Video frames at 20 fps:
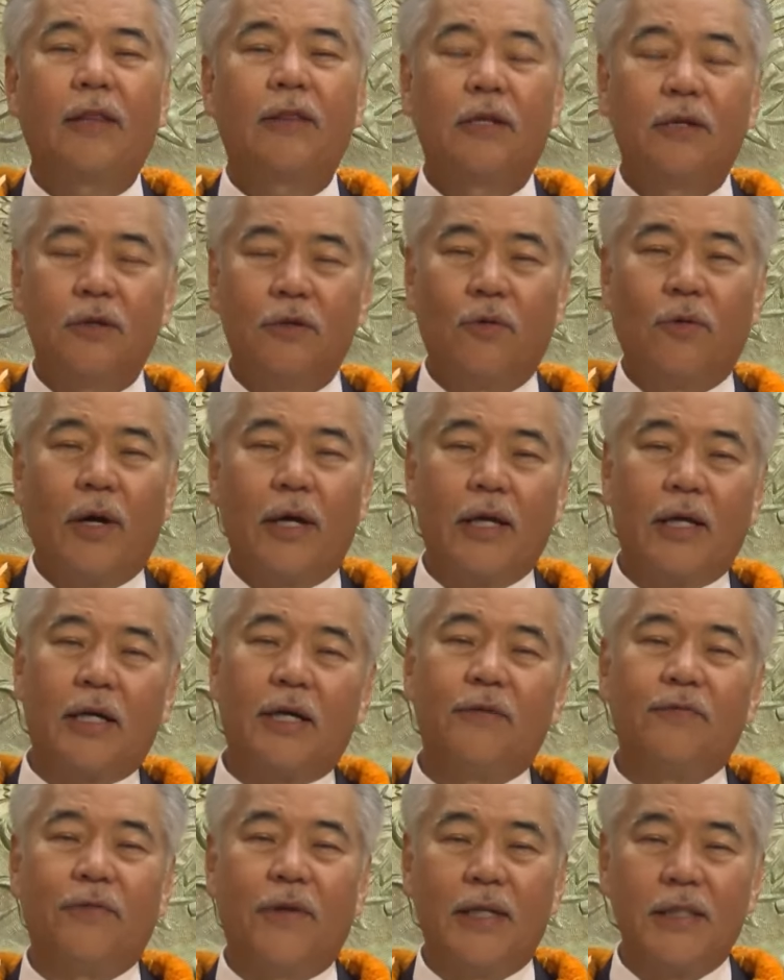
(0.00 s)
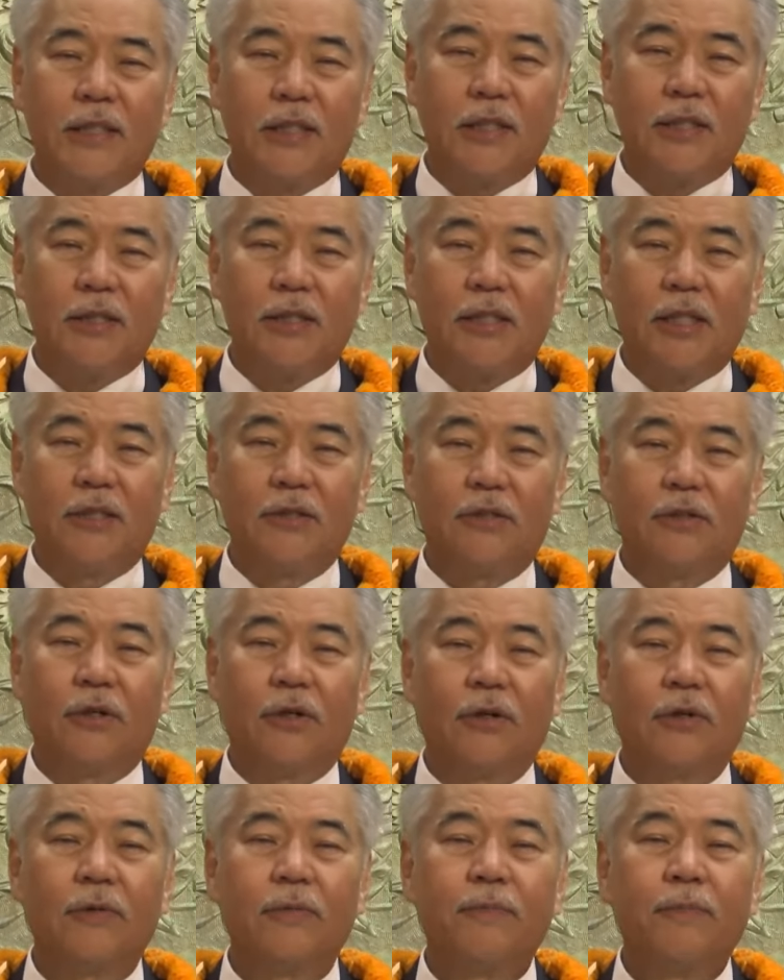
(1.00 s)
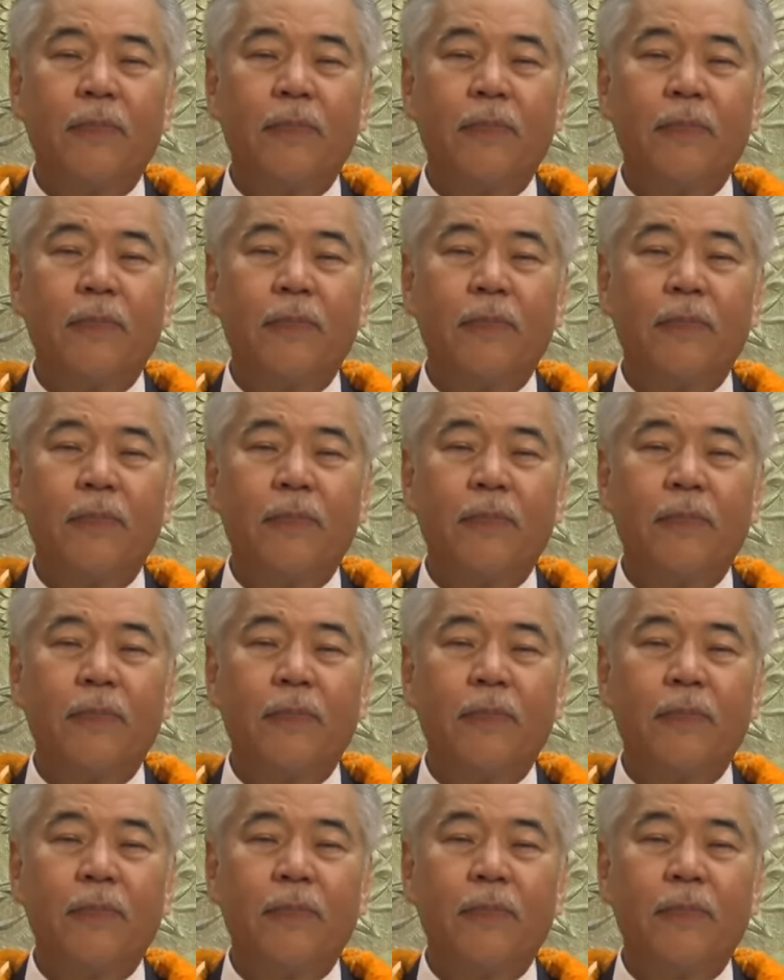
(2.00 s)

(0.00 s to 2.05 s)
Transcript: and the Hawaii Convention Center,